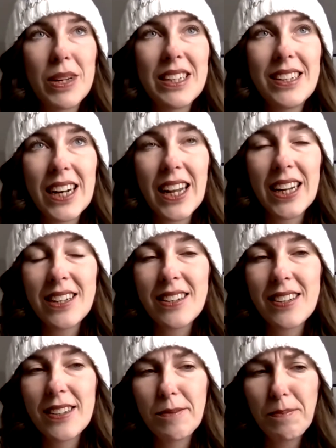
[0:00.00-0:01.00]
didn't
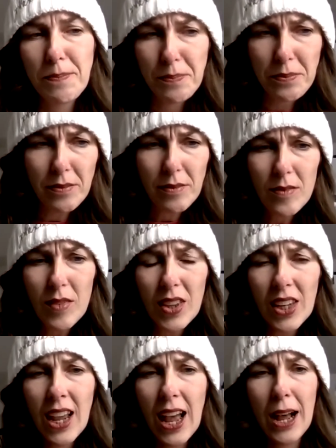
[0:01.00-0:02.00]

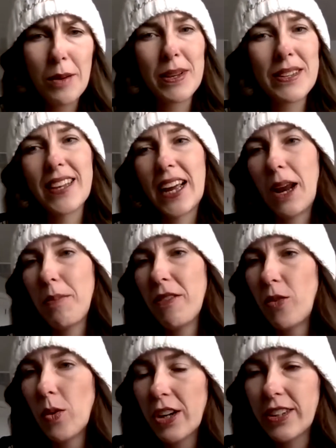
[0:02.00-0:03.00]
sign up
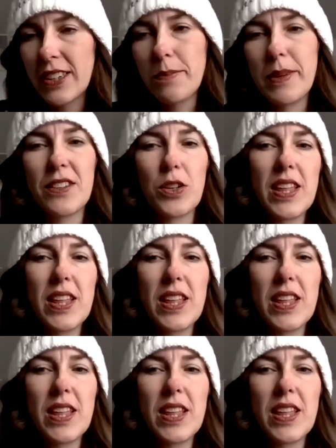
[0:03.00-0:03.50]
before Christmas,